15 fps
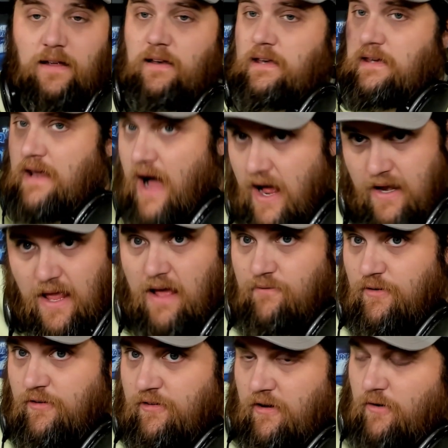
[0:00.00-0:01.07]
not
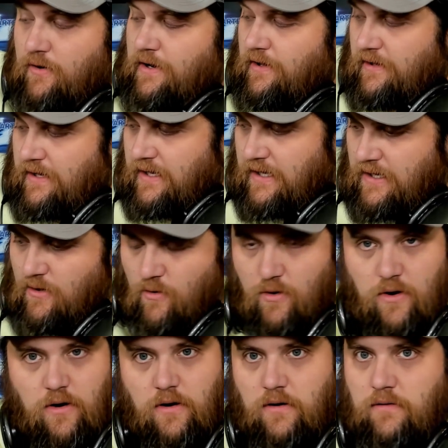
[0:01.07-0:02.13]
adversarially
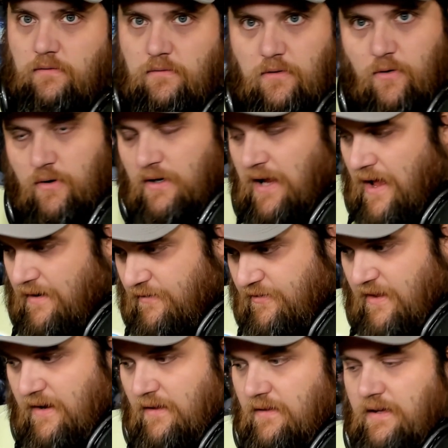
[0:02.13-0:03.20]
or or
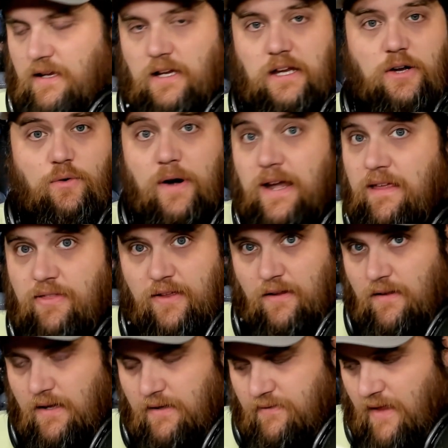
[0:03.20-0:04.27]
condescendingly or anything
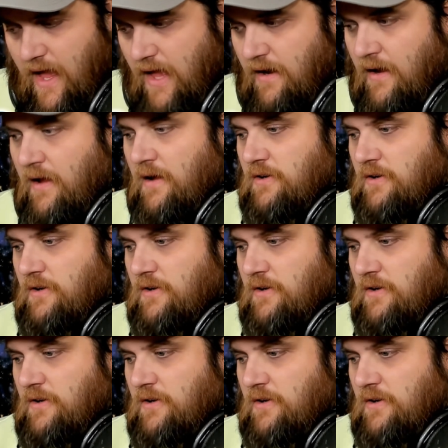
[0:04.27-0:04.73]
like that.